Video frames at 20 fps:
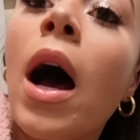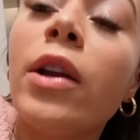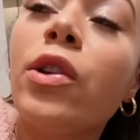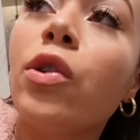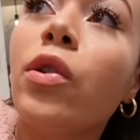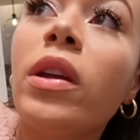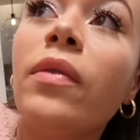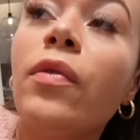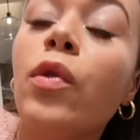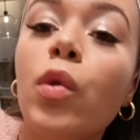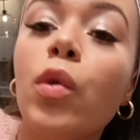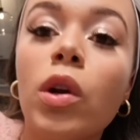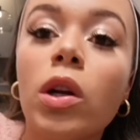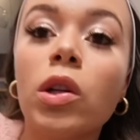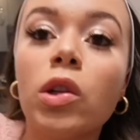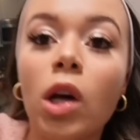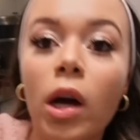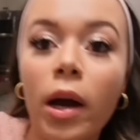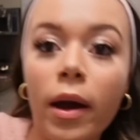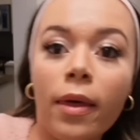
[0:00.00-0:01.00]
I don't even want to
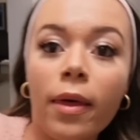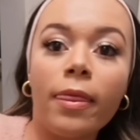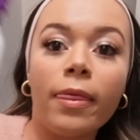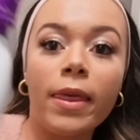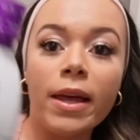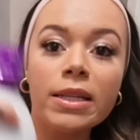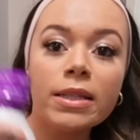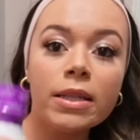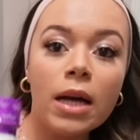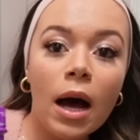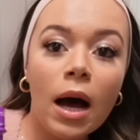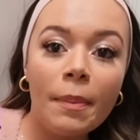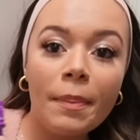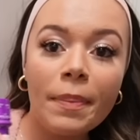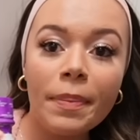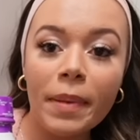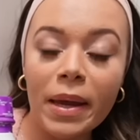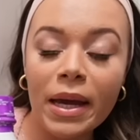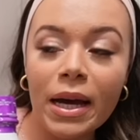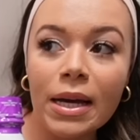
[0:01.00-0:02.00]
look this
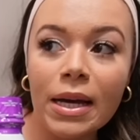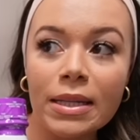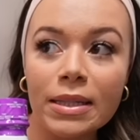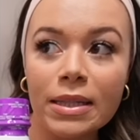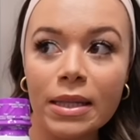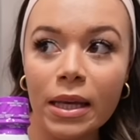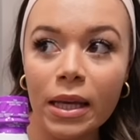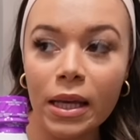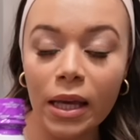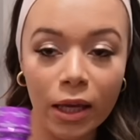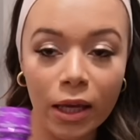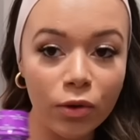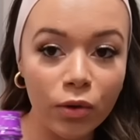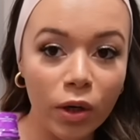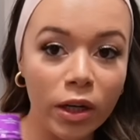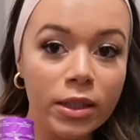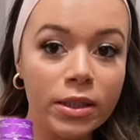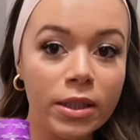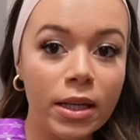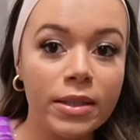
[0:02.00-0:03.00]
up because he
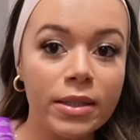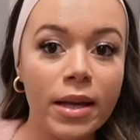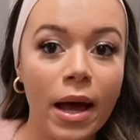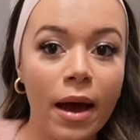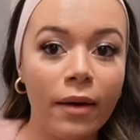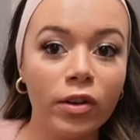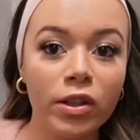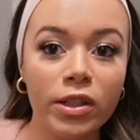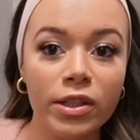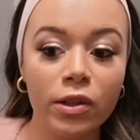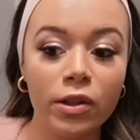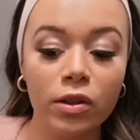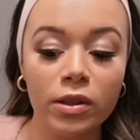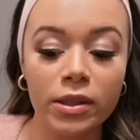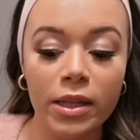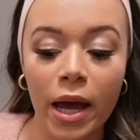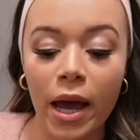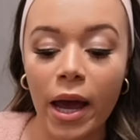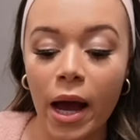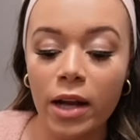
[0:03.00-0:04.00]
drinks this every single
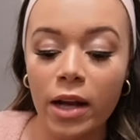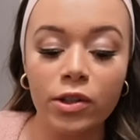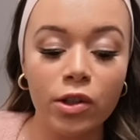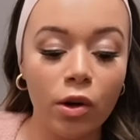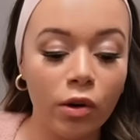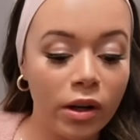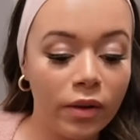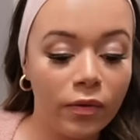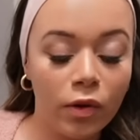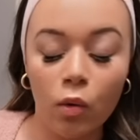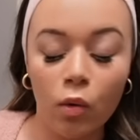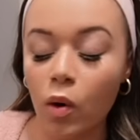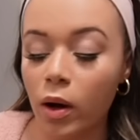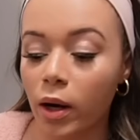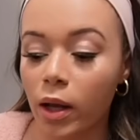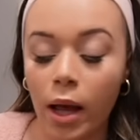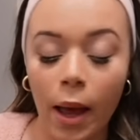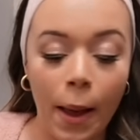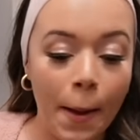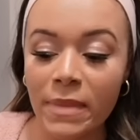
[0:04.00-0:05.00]
day. I don't even
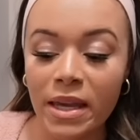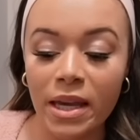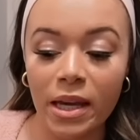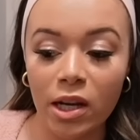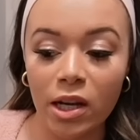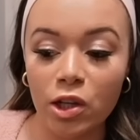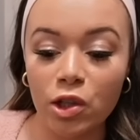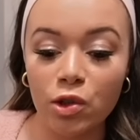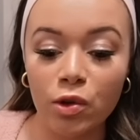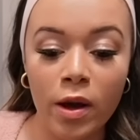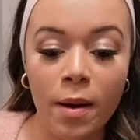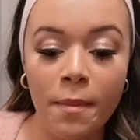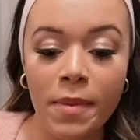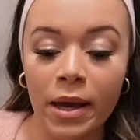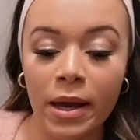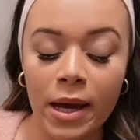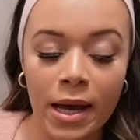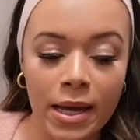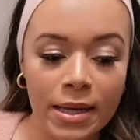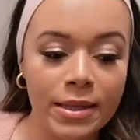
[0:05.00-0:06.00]
want to get into it
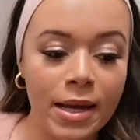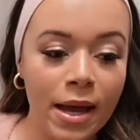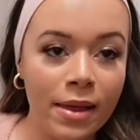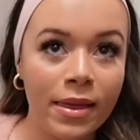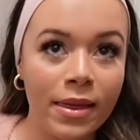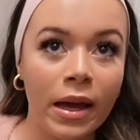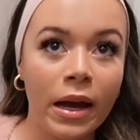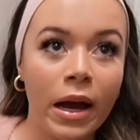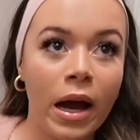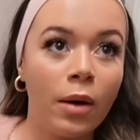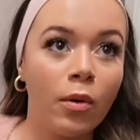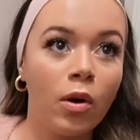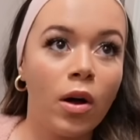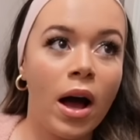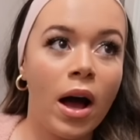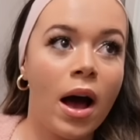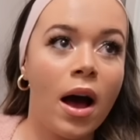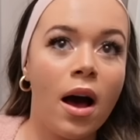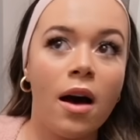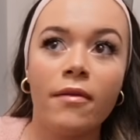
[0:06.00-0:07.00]
because I think I will
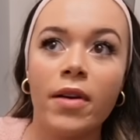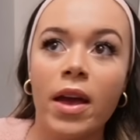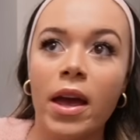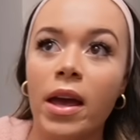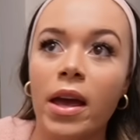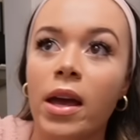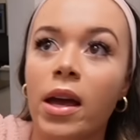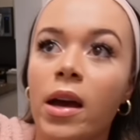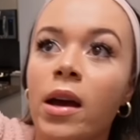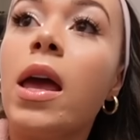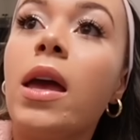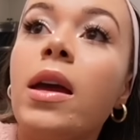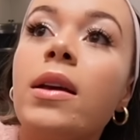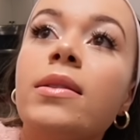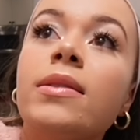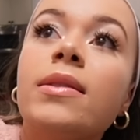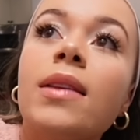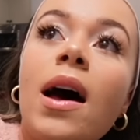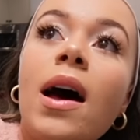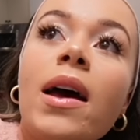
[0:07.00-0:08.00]
have a
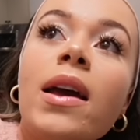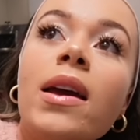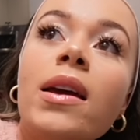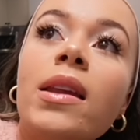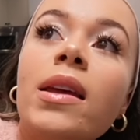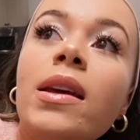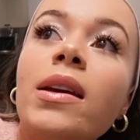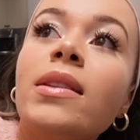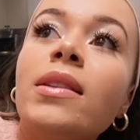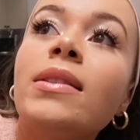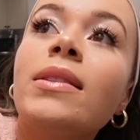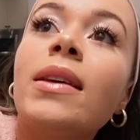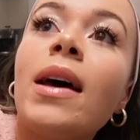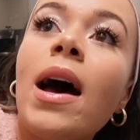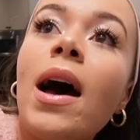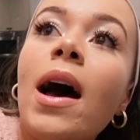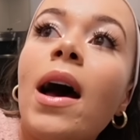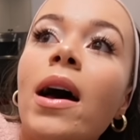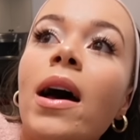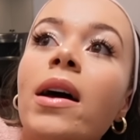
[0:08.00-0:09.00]
anxiety
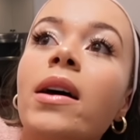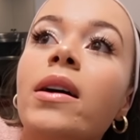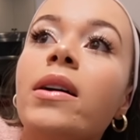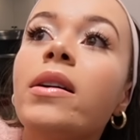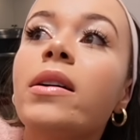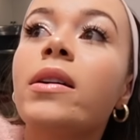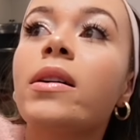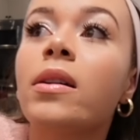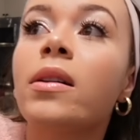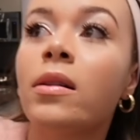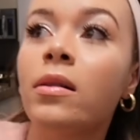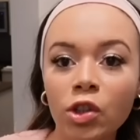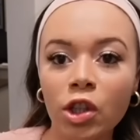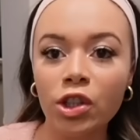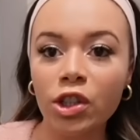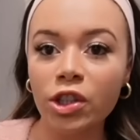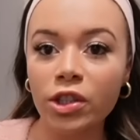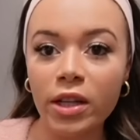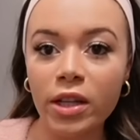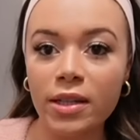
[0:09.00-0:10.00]
attack. It
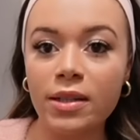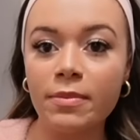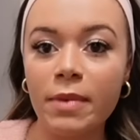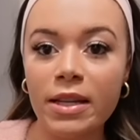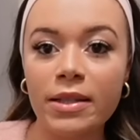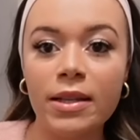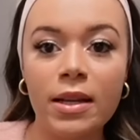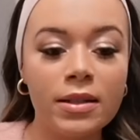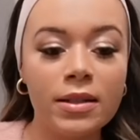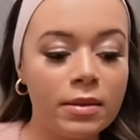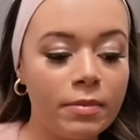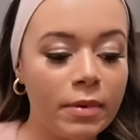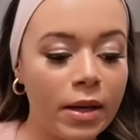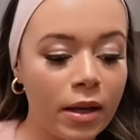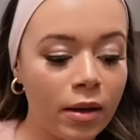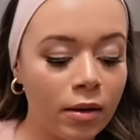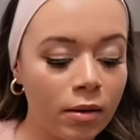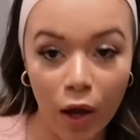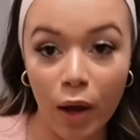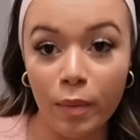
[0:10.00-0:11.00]
just doesn't make sense to
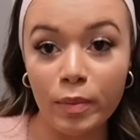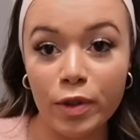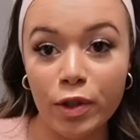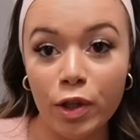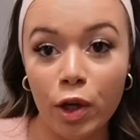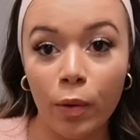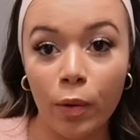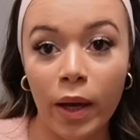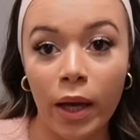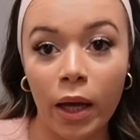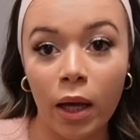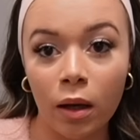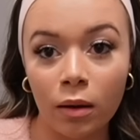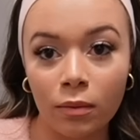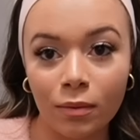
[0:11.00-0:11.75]
me. I'm suing.